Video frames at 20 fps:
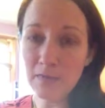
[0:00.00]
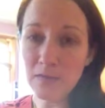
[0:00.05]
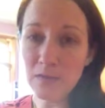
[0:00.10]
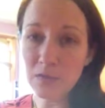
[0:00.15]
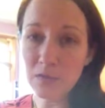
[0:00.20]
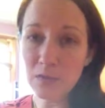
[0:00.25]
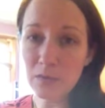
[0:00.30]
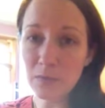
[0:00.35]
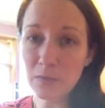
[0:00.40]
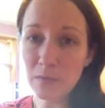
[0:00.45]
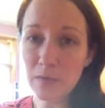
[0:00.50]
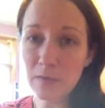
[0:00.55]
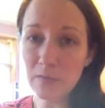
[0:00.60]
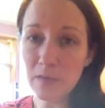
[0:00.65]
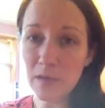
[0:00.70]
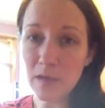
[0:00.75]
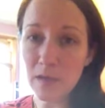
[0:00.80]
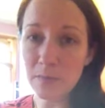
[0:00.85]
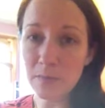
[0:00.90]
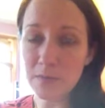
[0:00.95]
to, if
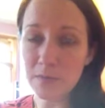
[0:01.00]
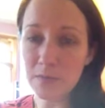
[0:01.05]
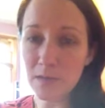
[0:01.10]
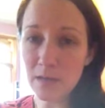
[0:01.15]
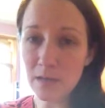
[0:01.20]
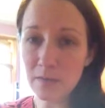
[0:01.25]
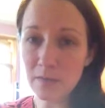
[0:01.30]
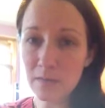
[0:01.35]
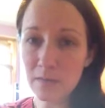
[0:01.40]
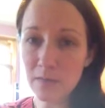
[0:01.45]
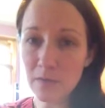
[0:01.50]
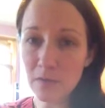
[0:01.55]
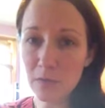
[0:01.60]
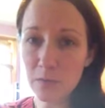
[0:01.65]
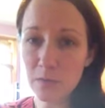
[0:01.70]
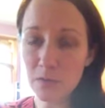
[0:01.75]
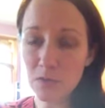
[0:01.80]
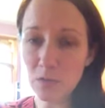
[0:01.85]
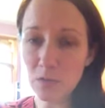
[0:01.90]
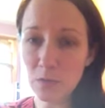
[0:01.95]
the animal's on IV
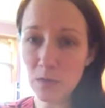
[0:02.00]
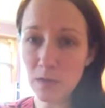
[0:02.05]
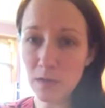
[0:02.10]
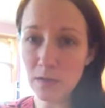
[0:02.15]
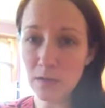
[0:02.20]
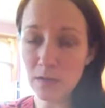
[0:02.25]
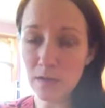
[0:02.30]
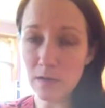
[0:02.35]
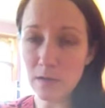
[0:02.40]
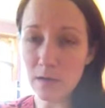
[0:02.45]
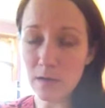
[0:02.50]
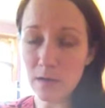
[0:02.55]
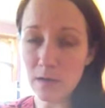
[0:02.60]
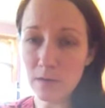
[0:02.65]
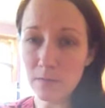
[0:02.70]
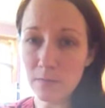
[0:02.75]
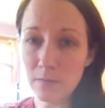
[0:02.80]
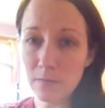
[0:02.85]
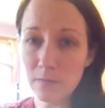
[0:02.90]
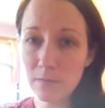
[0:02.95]
fluids, you can
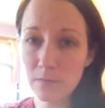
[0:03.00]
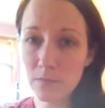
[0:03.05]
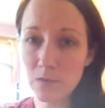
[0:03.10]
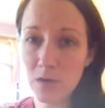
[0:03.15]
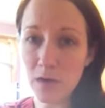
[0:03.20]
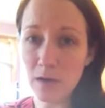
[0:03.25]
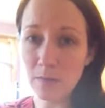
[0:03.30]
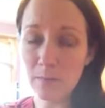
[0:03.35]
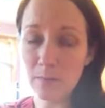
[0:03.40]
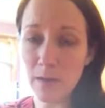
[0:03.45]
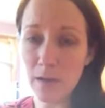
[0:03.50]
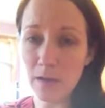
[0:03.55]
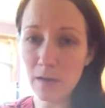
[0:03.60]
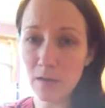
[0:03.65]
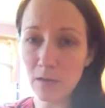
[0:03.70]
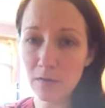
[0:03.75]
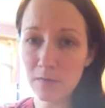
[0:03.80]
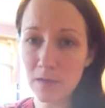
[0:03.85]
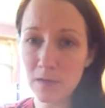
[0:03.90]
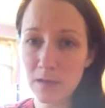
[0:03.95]
try
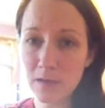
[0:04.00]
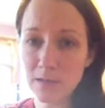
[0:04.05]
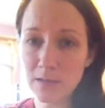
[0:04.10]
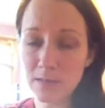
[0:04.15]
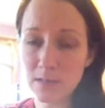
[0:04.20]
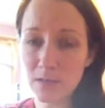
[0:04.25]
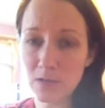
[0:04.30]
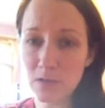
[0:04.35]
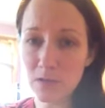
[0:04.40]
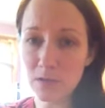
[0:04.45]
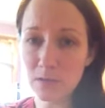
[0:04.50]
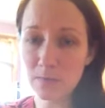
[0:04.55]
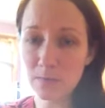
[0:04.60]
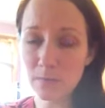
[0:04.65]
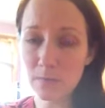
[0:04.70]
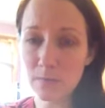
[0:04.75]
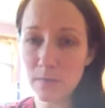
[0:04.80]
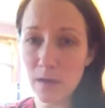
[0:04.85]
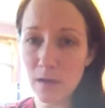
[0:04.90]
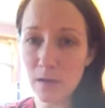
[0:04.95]
backing up the anesthesia,
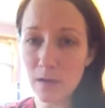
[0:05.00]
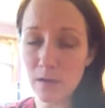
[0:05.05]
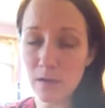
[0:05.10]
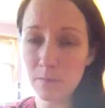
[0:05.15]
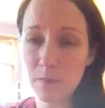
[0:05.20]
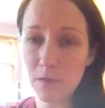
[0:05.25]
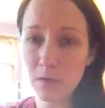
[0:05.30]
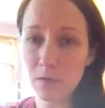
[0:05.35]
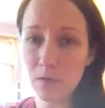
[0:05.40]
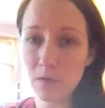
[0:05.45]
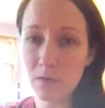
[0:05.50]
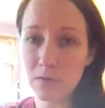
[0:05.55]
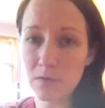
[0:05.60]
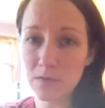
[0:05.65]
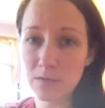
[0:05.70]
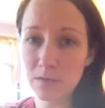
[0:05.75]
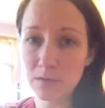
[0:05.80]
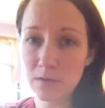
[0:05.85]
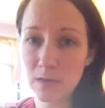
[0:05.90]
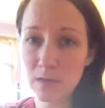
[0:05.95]
and you can
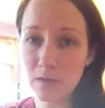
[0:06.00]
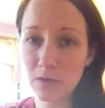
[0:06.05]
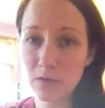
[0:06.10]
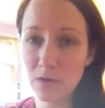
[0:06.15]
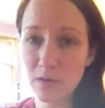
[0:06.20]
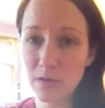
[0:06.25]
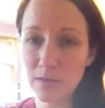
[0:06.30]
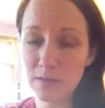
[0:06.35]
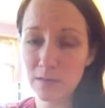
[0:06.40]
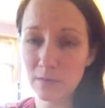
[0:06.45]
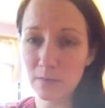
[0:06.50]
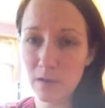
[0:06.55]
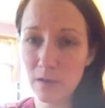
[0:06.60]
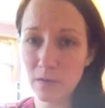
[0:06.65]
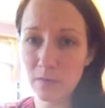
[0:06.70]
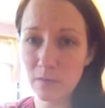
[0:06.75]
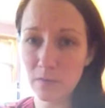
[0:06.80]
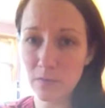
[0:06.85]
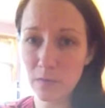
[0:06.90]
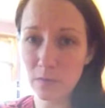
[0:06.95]
also increase the rate
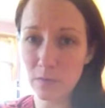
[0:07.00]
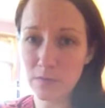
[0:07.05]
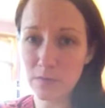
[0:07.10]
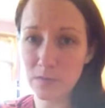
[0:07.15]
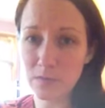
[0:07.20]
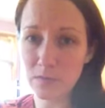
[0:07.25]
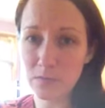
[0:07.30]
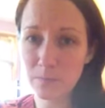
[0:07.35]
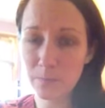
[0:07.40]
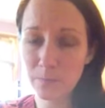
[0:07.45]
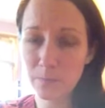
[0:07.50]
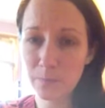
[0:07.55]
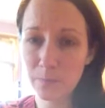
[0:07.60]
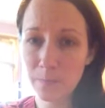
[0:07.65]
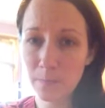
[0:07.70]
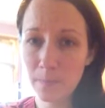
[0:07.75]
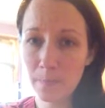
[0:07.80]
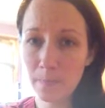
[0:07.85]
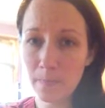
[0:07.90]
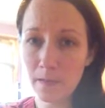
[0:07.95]
of fluids
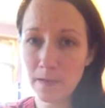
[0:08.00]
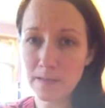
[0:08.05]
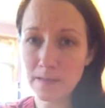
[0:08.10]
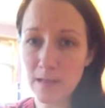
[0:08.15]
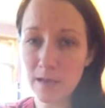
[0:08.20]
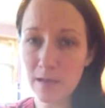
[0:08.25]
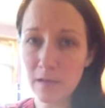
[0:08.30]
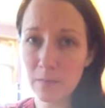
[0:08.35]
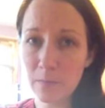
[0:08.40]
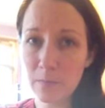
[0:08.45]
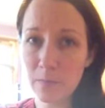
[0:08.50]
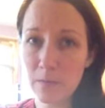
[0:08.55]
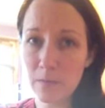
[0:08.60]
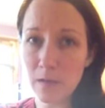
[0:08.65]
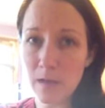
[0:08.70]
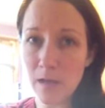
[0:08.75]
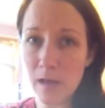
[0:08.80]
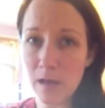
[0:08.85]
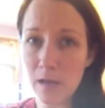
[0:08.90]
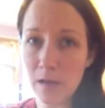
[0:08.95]
to help,
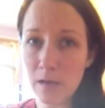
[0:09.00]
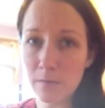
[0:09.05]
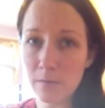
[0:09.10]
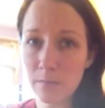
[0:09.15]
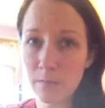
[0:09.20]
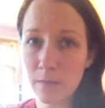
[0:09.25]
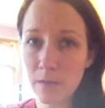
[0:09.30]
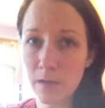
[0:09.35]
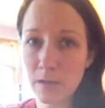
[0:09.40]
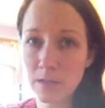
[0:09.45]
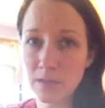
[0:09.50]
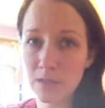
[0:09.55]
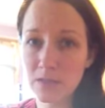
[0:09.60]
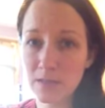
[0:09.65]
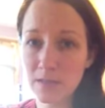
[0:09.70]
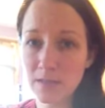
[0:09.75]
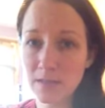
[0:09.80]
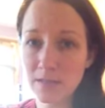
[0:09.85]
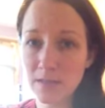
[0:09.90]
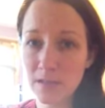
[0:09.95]
and
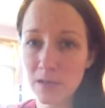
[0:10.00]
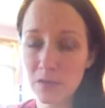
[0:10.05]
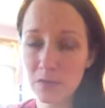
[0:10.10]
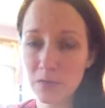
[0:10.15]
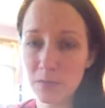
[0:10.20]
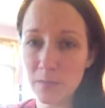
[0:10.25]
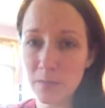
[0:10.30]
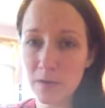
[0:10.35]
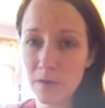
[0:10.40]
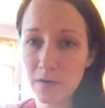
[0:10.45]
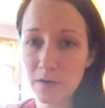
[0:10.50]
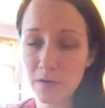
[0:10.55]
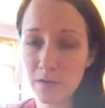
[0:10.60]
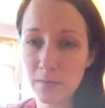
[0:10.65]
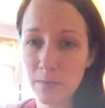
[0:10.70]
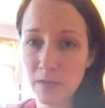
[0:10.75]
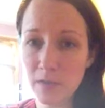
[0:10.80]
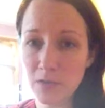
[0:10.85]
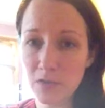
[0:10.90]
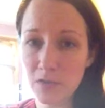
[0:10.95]
just continue to monitor the
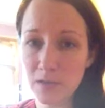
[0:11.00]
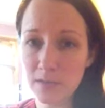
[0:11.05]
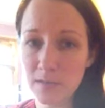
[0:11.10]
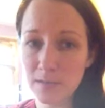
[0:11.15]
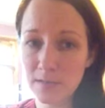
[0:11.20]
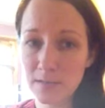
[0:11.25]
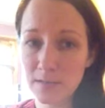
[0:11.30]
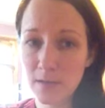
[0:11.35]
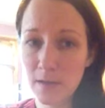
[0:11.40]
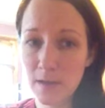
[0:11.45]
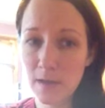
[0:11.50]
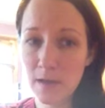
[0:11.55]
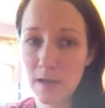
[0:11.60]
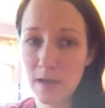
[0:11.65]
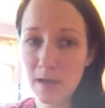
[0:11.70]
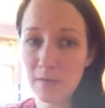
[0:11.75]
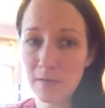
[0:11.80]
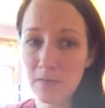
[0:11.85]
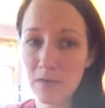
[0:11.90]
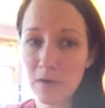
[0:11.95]
patient.
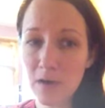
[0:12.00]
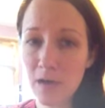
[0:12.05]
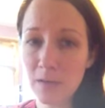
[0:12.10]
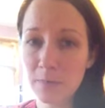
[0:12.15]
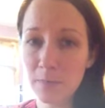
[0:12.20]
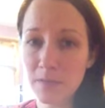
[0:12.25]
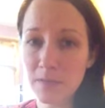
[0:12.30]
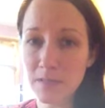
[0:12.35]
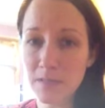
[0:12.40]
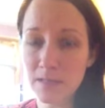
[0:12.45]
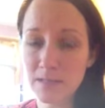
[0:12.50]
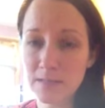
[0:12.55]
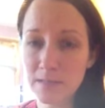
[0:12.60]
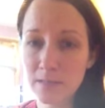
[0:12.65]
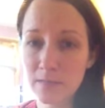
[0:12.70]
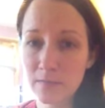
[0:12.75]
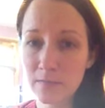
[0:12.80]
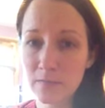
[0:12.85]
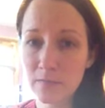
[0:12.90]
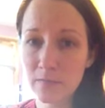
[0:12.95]
If they're
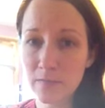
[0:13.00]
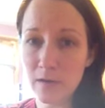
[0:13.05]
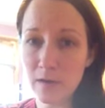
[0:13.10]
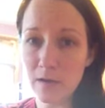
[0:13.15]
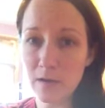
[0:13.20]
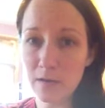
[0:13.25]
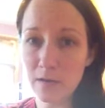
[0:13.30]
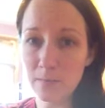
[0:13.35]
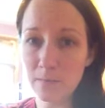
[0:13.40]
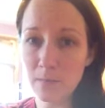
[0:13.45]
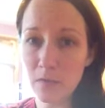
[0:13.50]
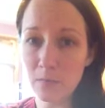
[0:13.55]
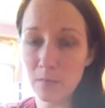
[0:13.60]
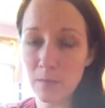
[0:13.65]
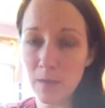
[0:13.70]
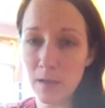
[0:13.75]
hypertensive, you